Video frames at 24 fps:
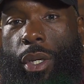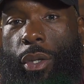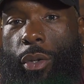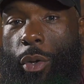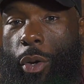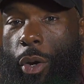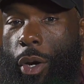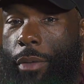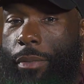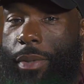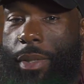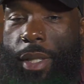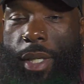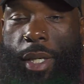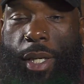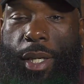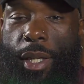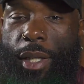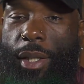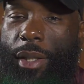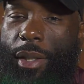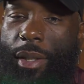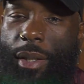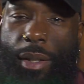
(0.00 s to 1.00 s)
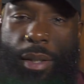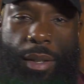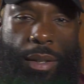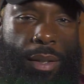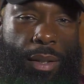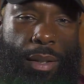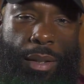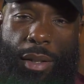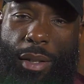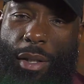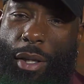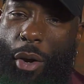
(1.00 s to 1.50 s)
you know what I'm saying,
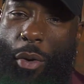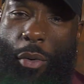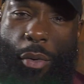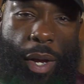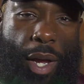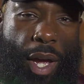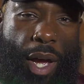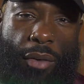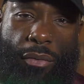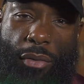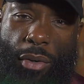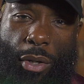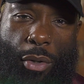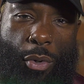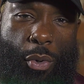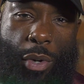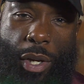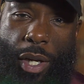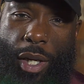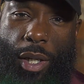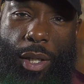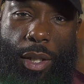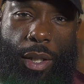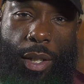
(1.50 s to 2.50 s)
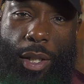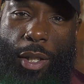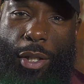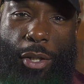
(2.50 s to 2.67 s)
don't ever quit.